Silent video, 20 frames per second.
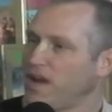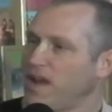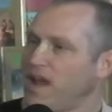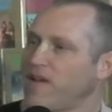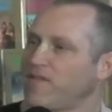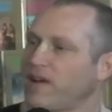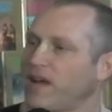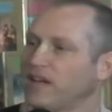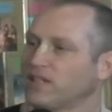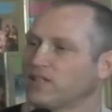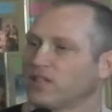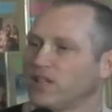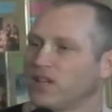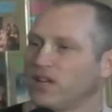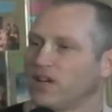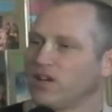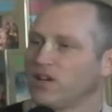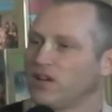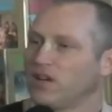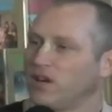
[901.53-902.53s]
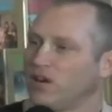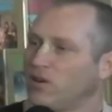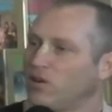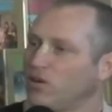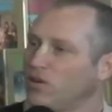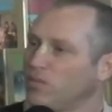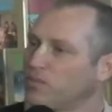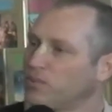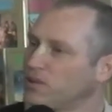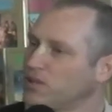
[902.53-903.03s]
I have actually a
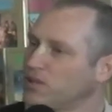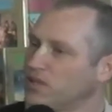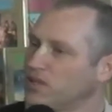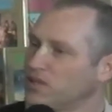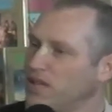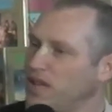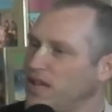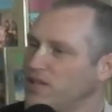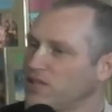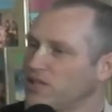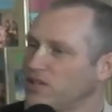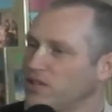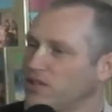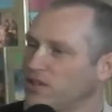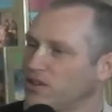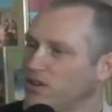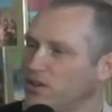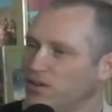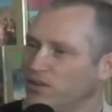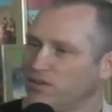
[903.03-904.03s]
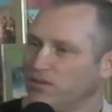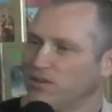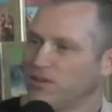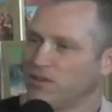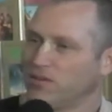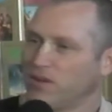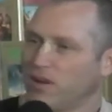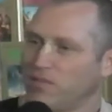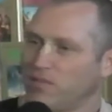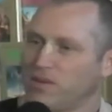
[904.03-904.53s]
whole presentation
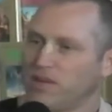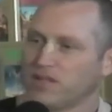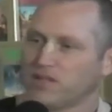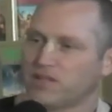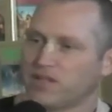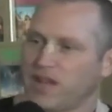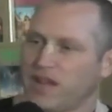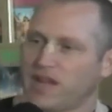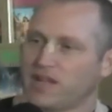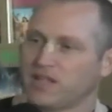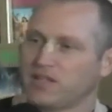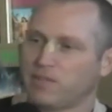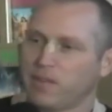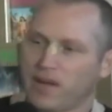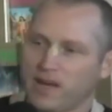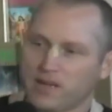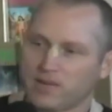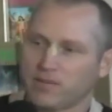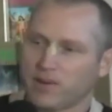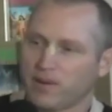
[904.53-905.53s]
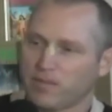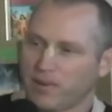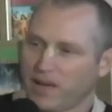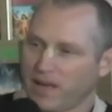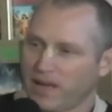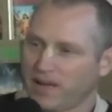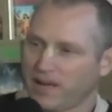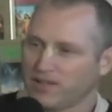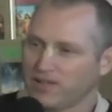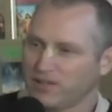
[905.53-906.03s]
called Be a Sage, page by
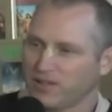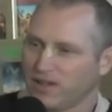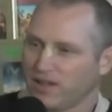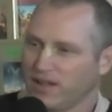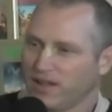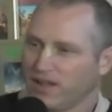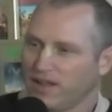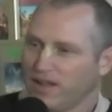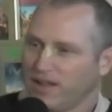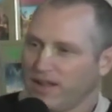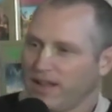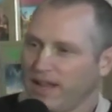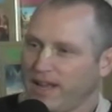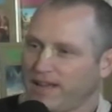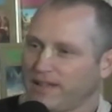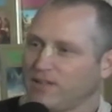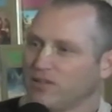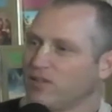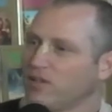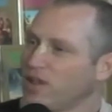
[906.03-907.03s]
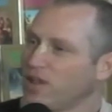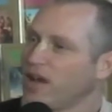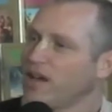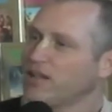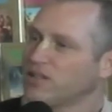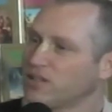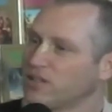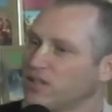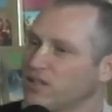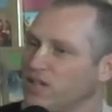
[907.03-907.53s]
page. And there are a lot
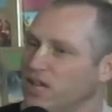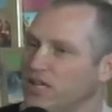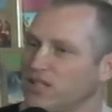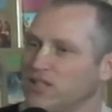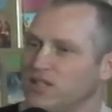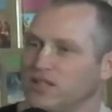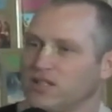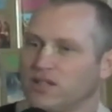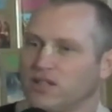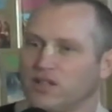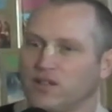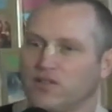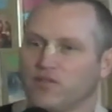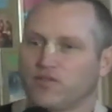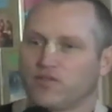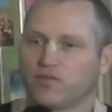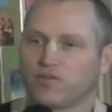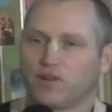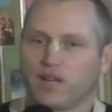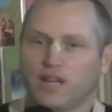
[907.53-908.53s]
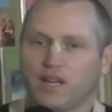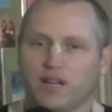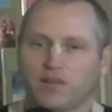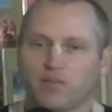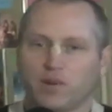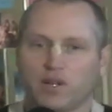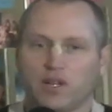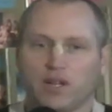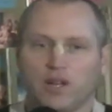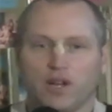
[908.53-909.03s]
of suggestions in there for
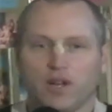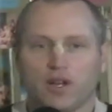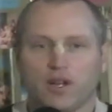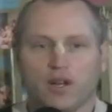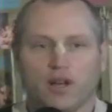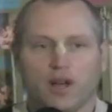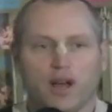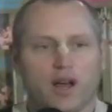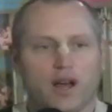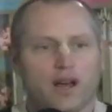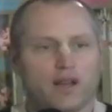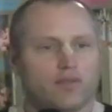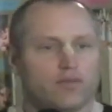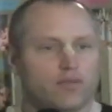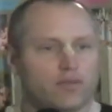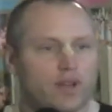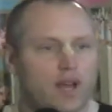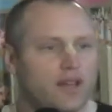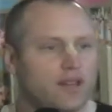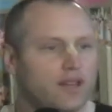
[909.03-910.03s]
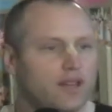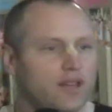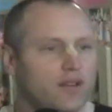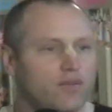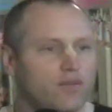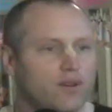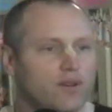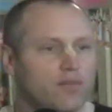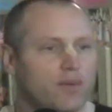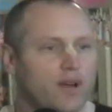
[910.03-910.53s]
reading, but I
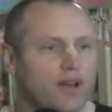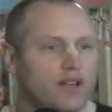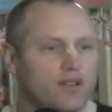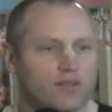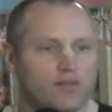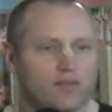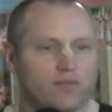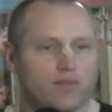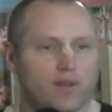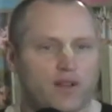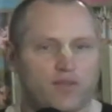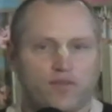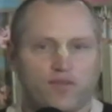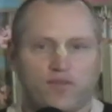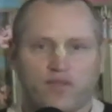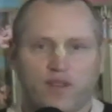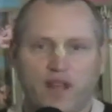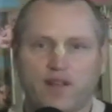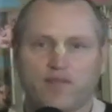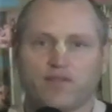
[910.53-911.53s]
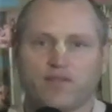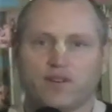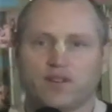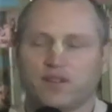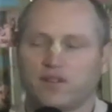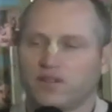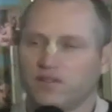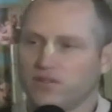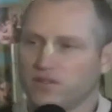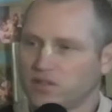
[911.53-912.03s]
think one of my
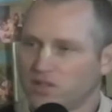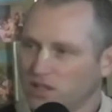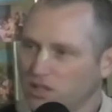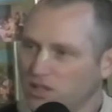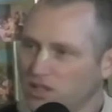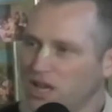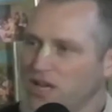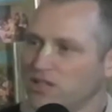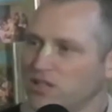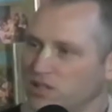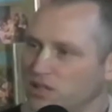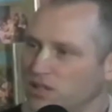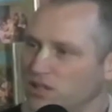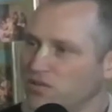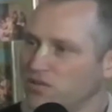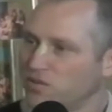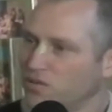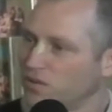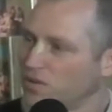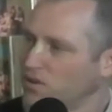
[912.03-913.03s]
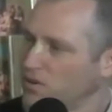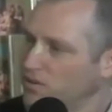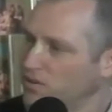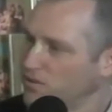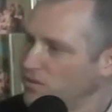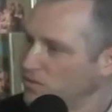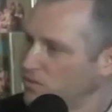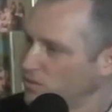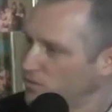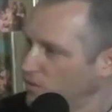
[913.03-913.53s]
favorite suggestions for
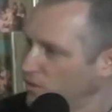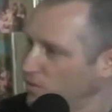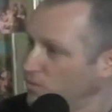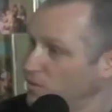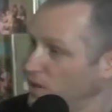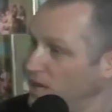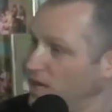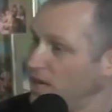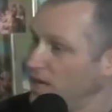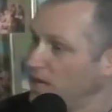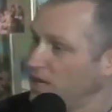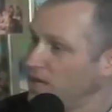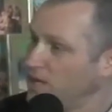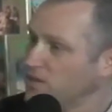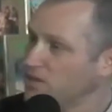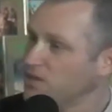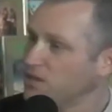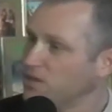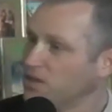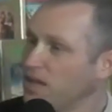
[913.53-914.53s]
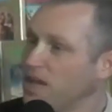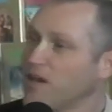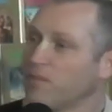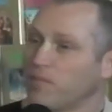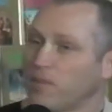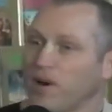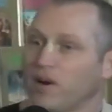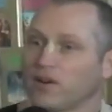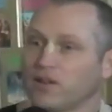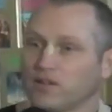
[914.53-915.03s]
reading is to get a
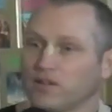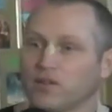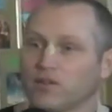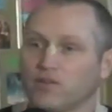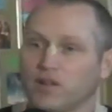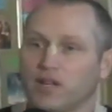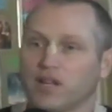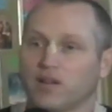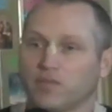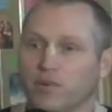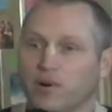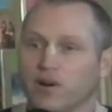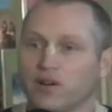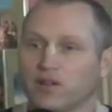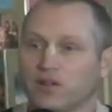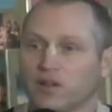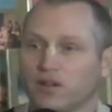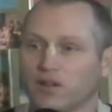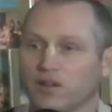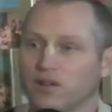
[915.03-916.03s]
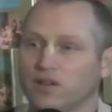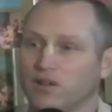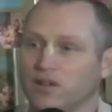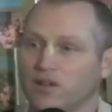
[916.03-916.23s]
partner, a reading partner.